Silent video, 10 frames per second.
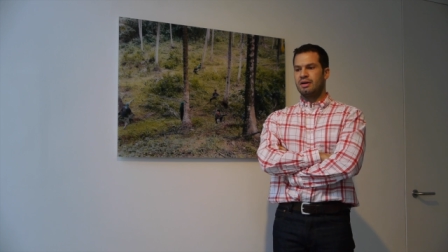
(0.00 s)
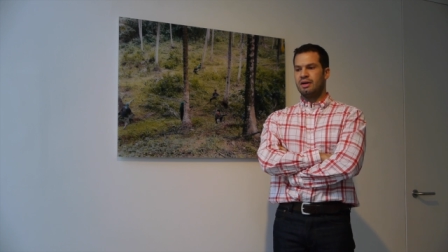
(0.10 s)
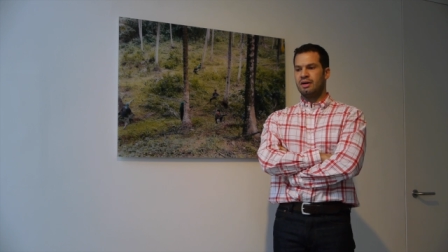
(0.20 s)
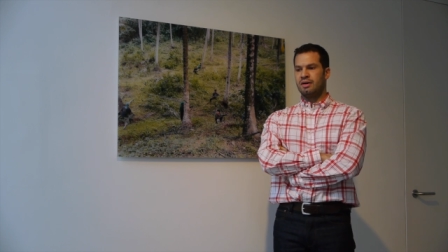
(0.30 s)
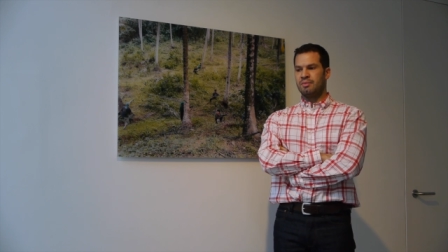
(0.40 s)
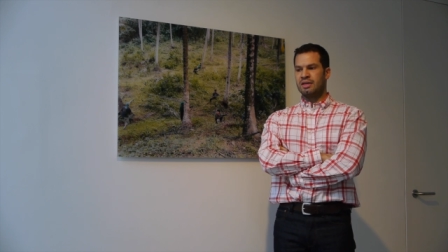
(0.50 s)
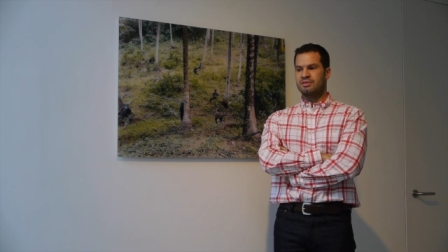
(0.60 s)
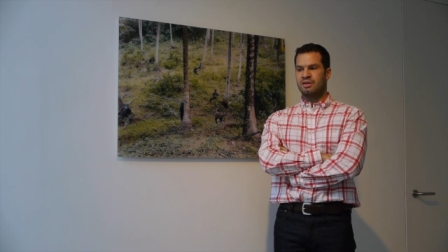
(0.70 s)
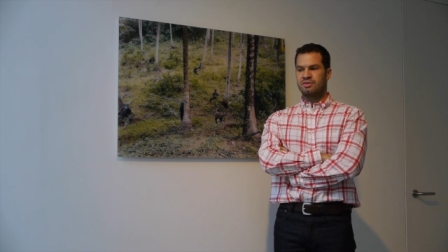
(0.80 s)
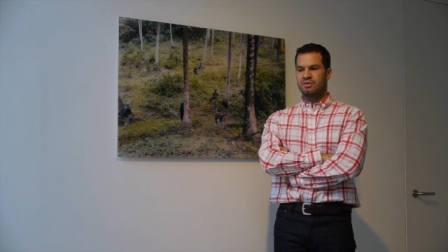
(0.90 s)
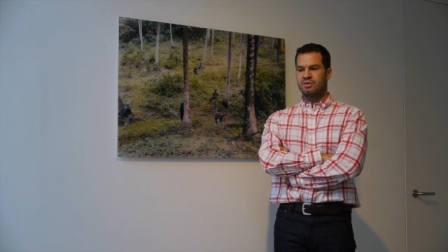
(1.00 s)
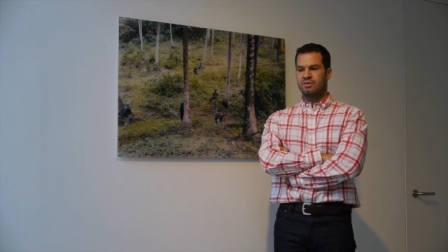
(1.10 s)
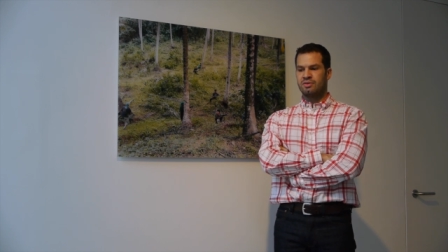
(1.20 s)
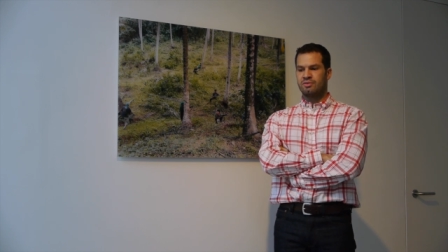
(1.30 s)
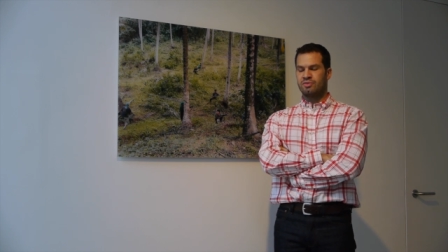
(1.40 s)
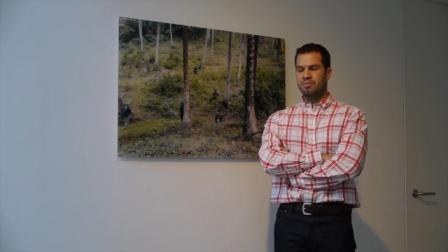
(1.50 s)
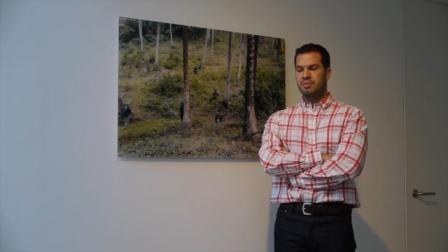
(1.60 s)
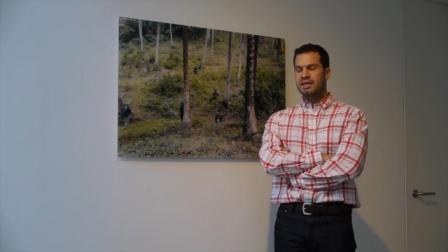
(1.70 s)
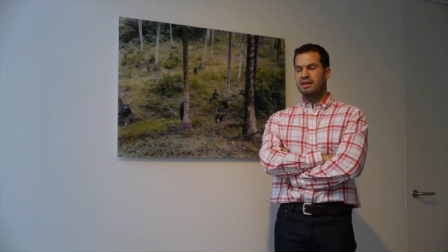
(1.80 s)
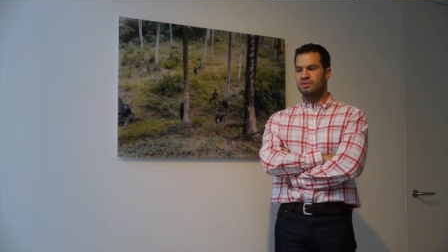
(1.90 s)
Um, it's also, for
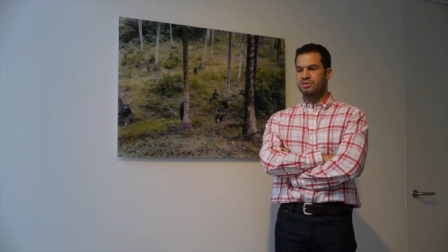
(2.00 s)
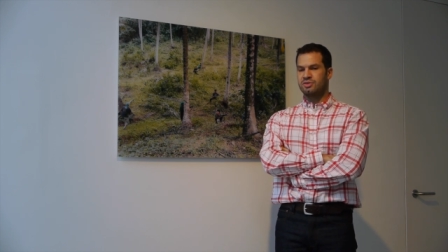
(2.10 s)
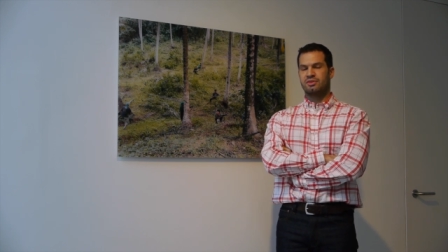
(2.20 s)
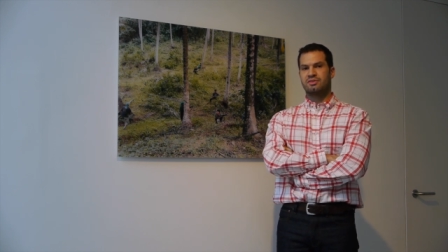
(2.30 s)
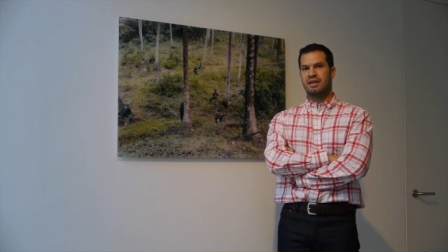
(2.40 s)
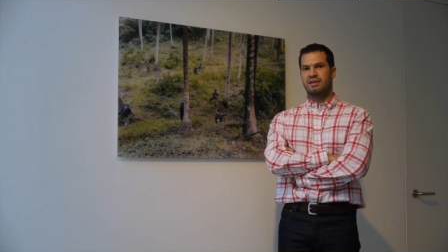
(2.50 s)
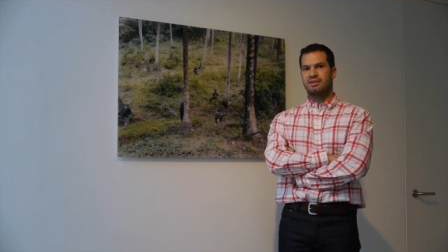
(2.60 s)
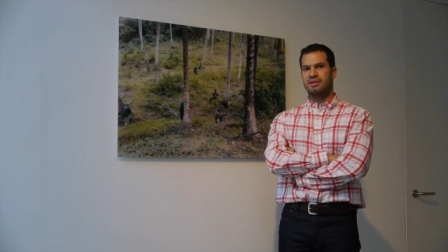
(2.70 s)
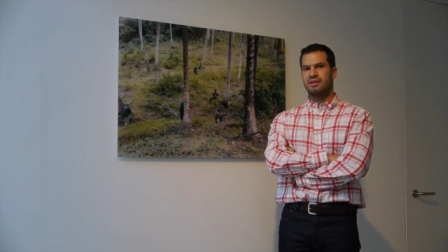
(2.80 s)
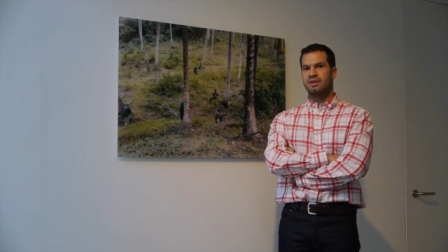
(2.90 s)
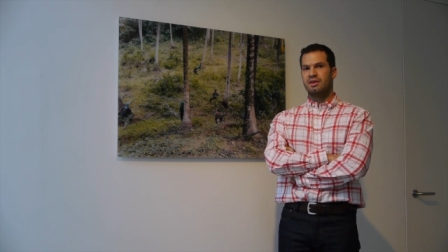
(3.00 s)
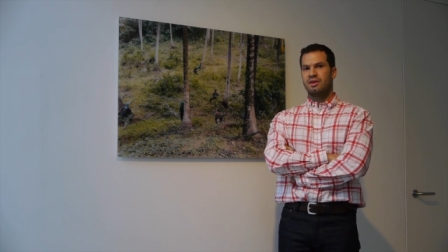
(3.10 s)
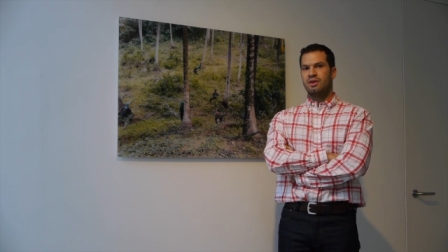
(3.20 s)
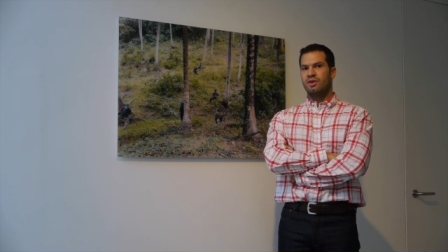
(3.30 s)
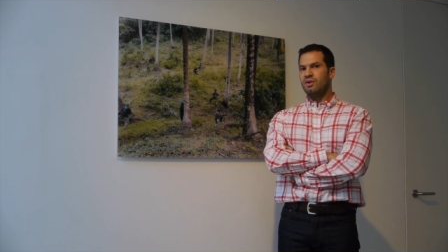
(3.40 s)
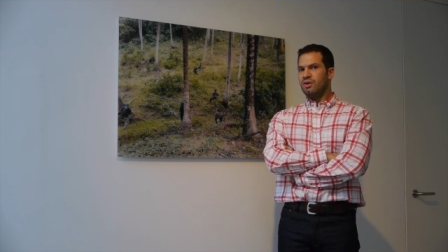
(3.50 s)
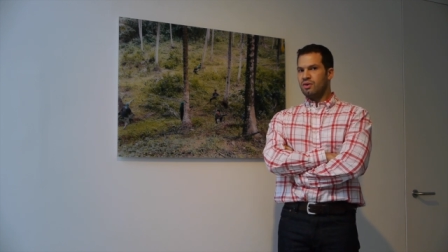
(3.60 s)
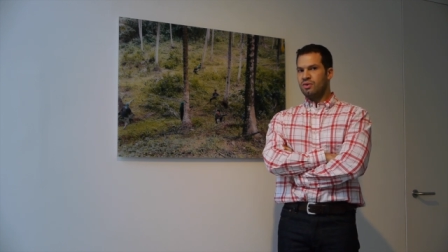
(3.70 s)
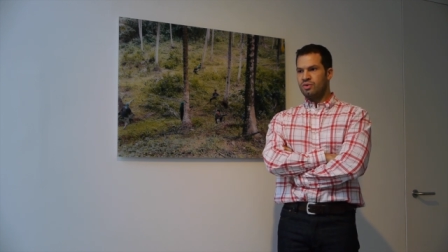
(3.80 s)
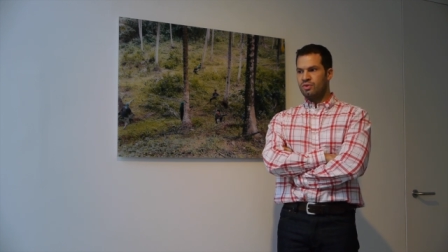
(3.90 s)
me, unsure exactly
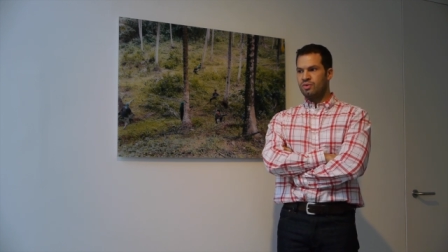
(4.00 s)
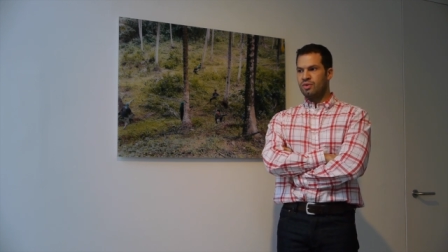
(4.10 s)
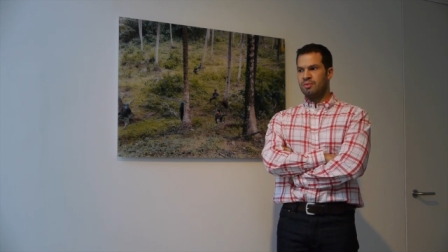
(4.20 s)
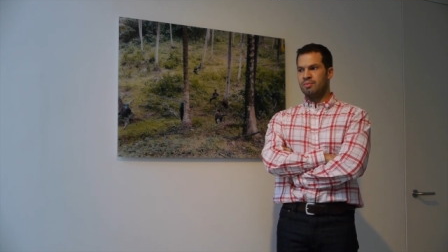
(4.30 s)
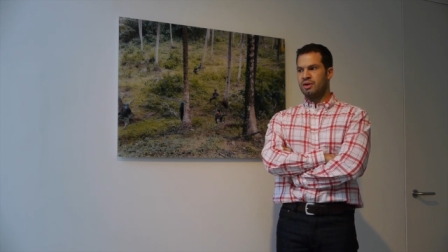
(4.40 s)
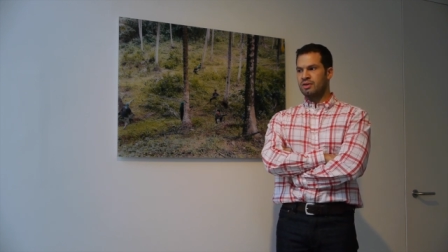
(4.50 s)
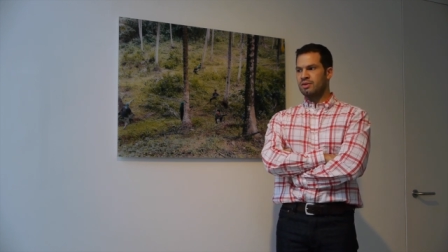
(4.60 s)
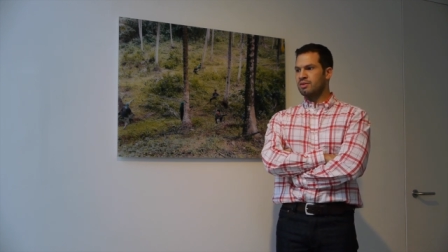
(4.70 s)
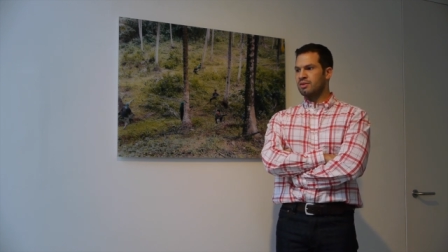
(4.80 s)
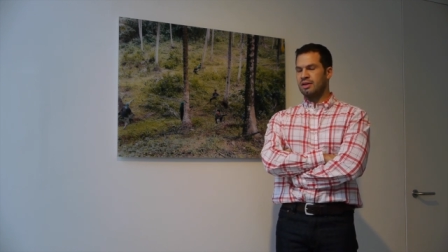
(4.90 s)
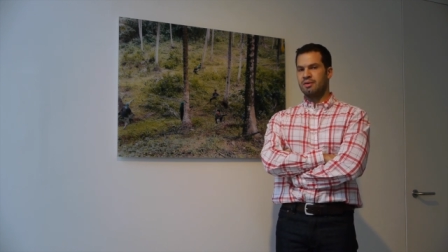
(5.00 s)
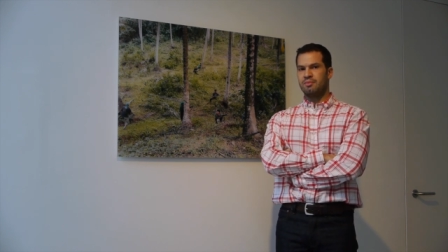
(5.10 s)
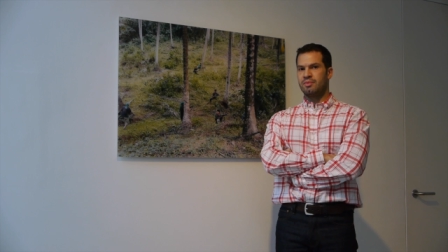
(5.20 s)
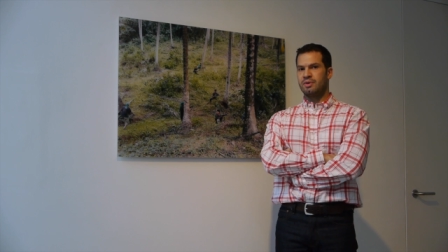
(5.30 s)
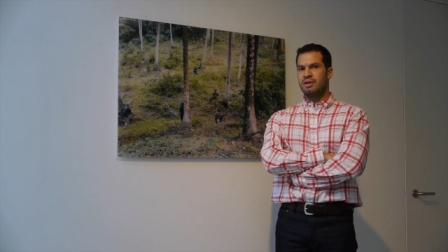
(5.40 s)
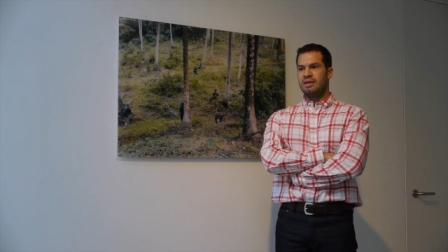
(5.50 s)
who among them,